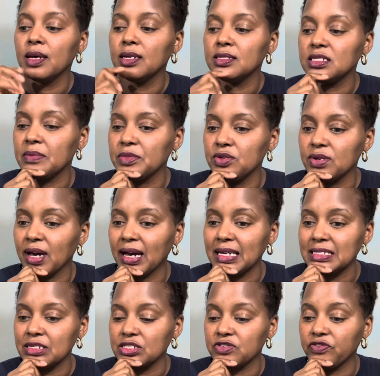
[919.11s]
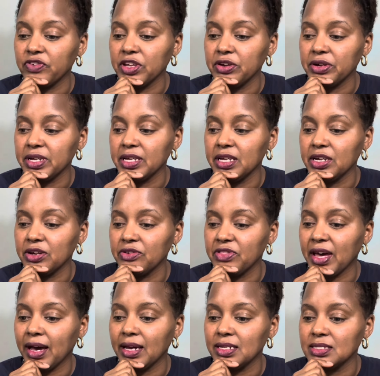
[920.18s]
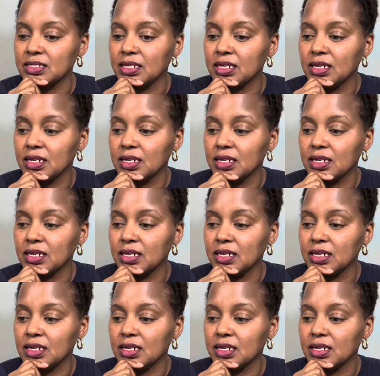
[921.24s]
Some of you guys, there's fear here that